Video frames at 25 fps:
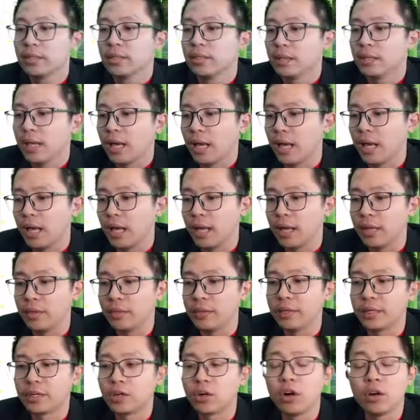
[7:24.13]

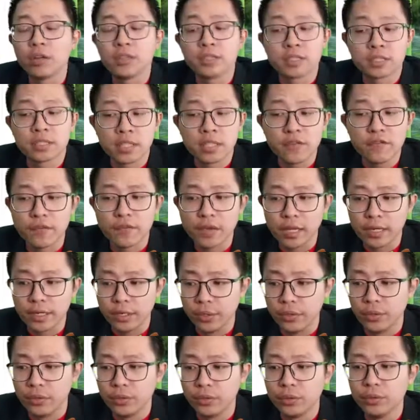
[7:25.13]
The constant
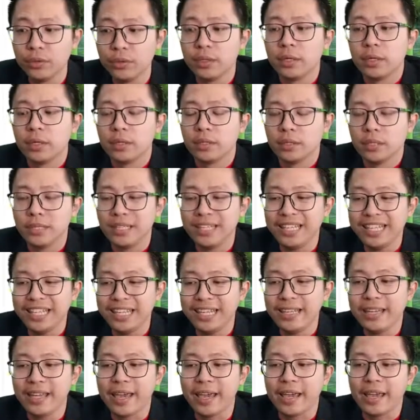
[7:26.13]
value,
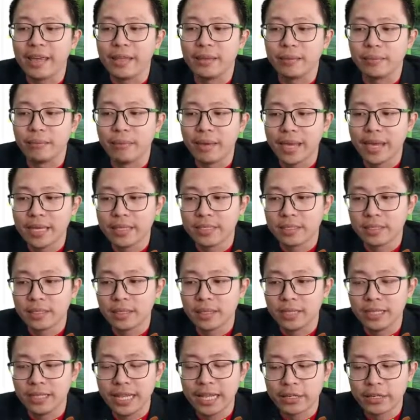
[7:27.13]
E and mass,
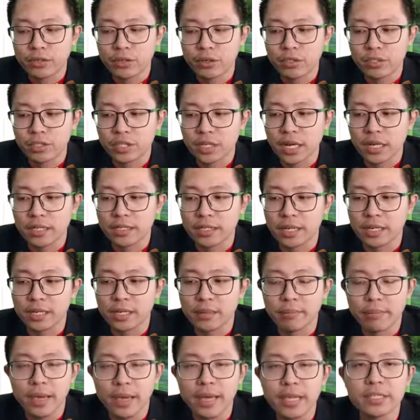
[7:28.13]
the electron charge and the
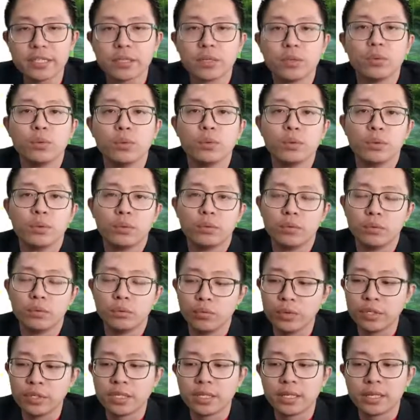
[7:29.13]
mass,
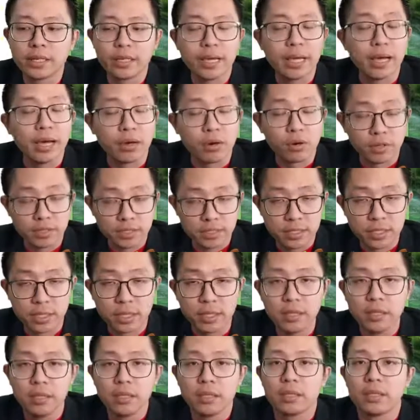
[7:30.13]
which they are
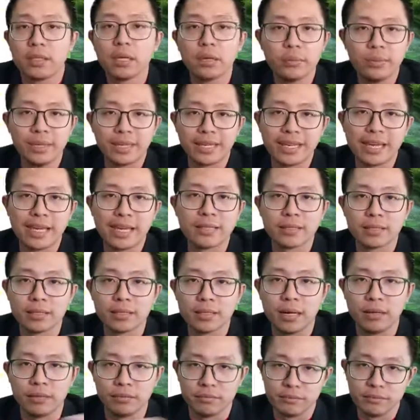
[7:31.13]
constant, they will be cancelled
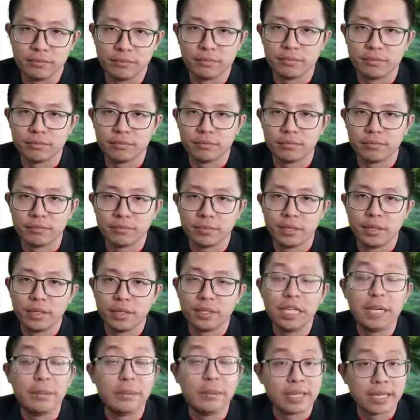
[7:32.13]
out.
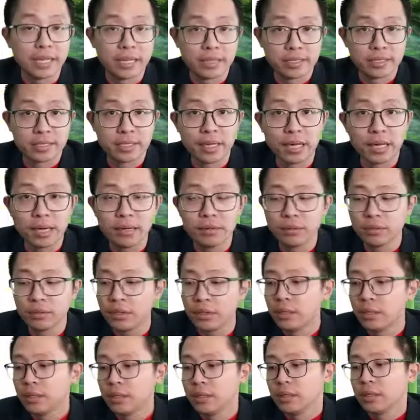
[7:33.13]
They will be cancelled out,
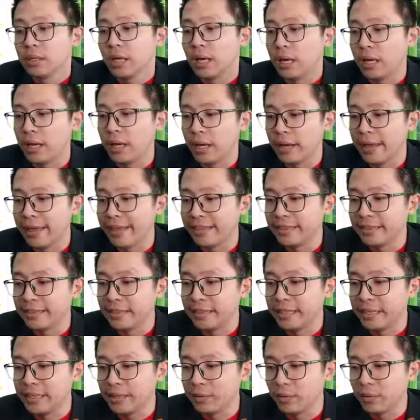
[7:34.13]
and
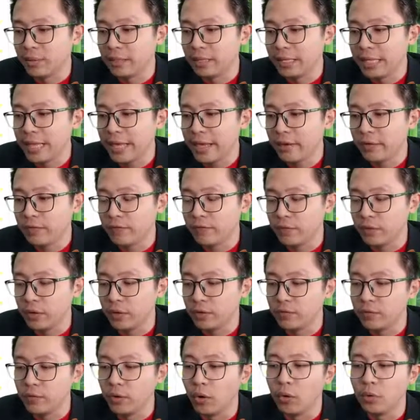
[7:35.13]
they will left with
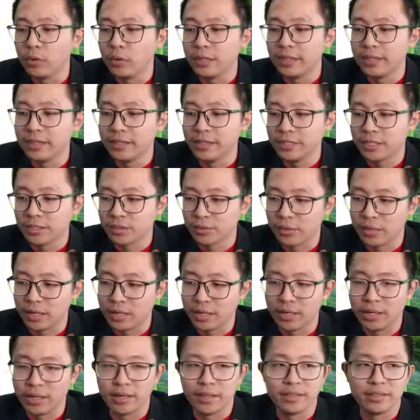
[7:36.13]
only this
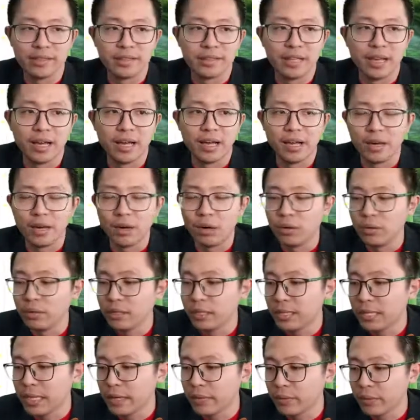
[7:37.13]
one. Only
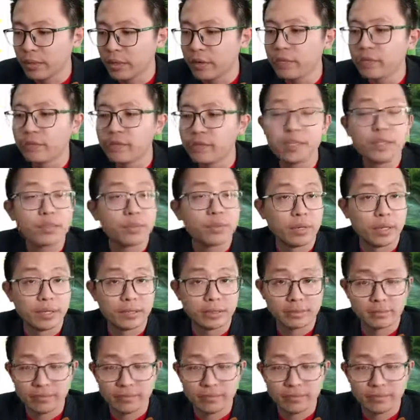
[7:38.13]
left with this one.